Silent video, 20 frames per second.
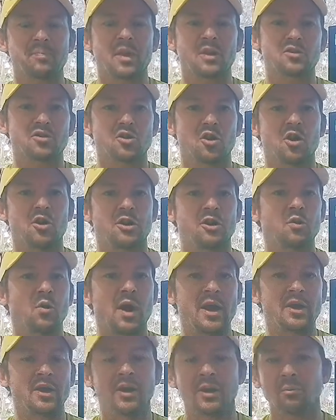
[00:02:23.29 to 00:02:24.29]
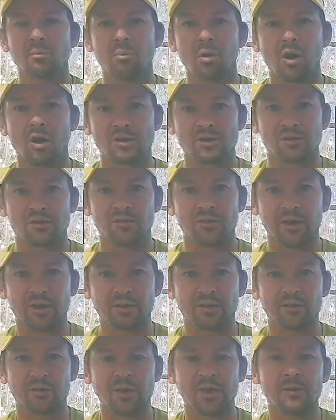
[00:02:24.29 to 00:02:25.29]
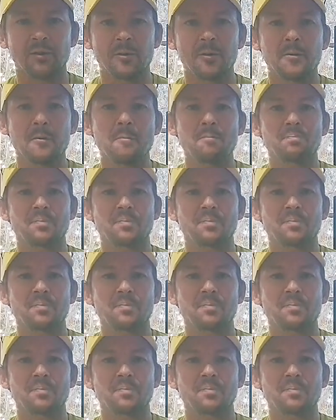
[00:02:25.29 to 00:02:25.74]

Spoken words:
That's the only way you can plot effectively.